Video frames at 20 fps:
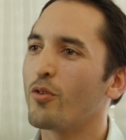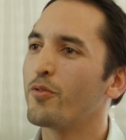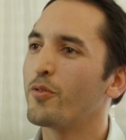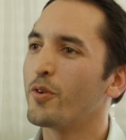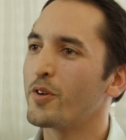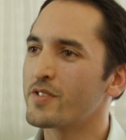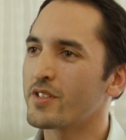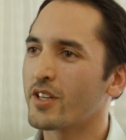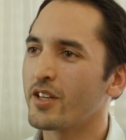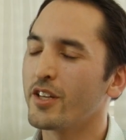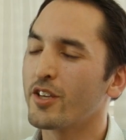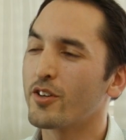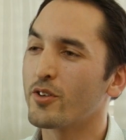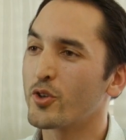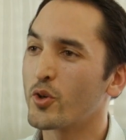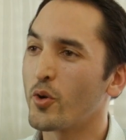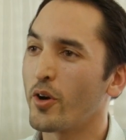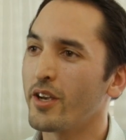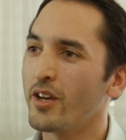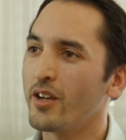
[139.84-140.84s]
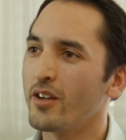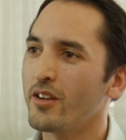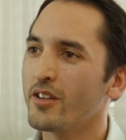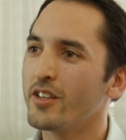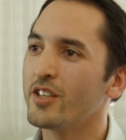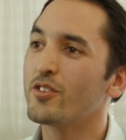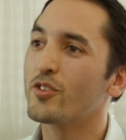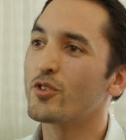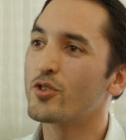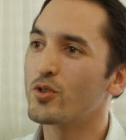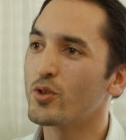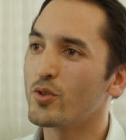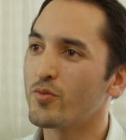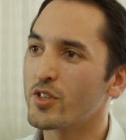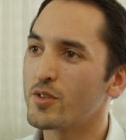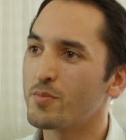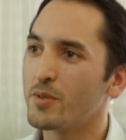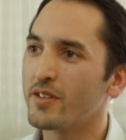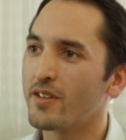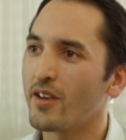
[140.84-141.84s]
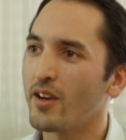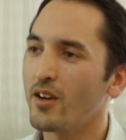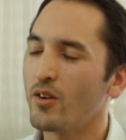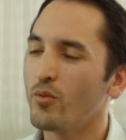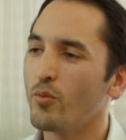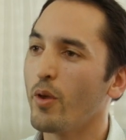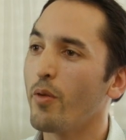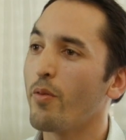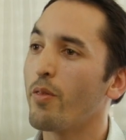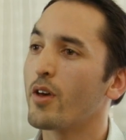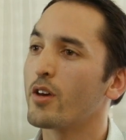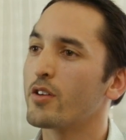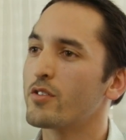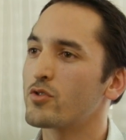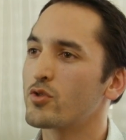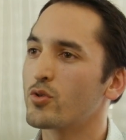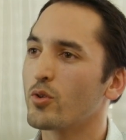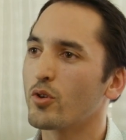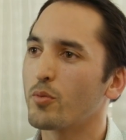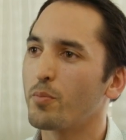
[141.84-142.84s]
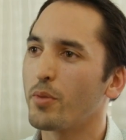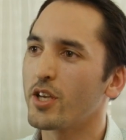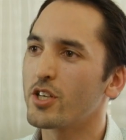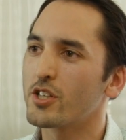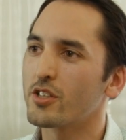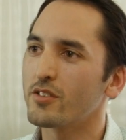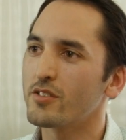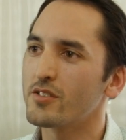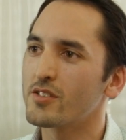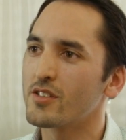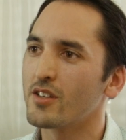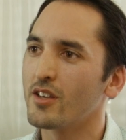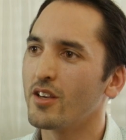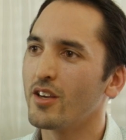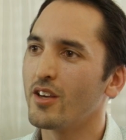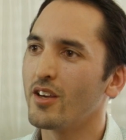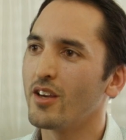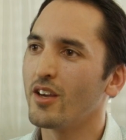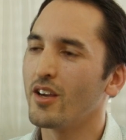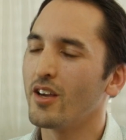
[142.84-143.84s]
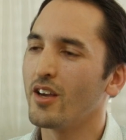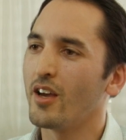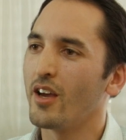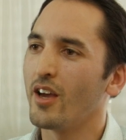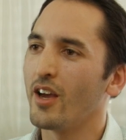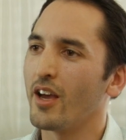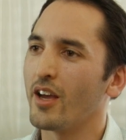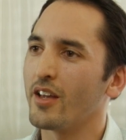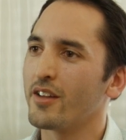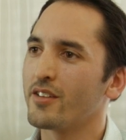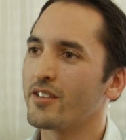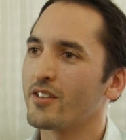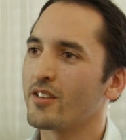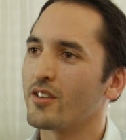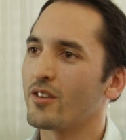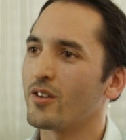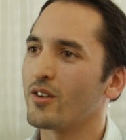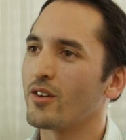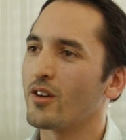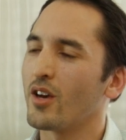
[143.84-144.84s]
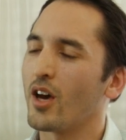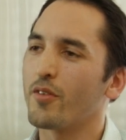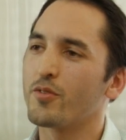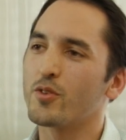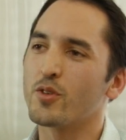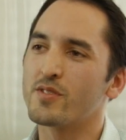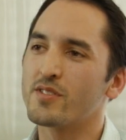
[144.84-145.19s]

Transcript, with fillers: first clinical trial in the C H U V hospital with stroke patients. And uh, after